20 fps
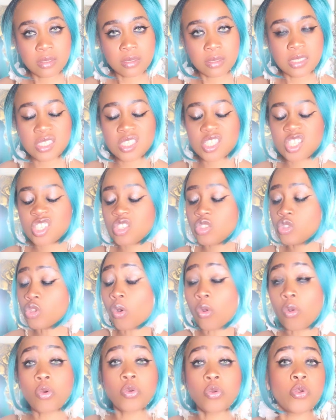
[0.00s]
This is
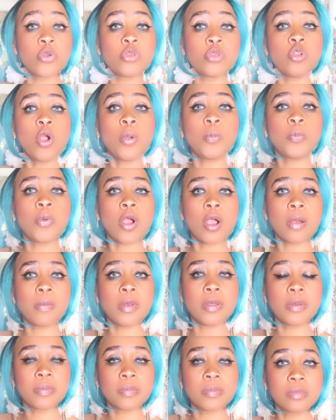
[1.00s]
no longer your
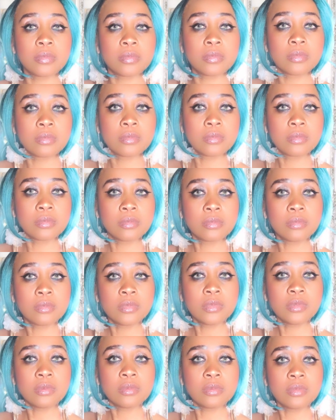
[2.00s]

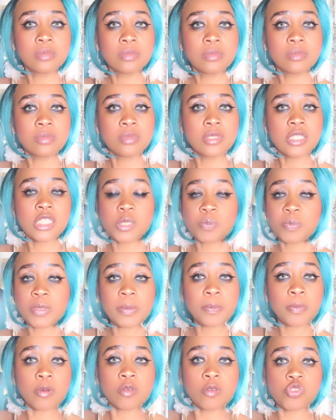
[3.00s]
problem. These
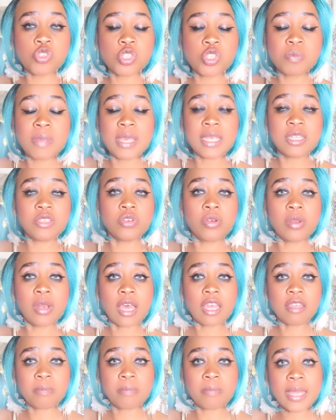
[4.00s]
people just made your
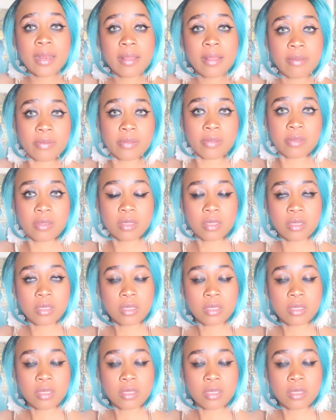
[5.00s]
life better.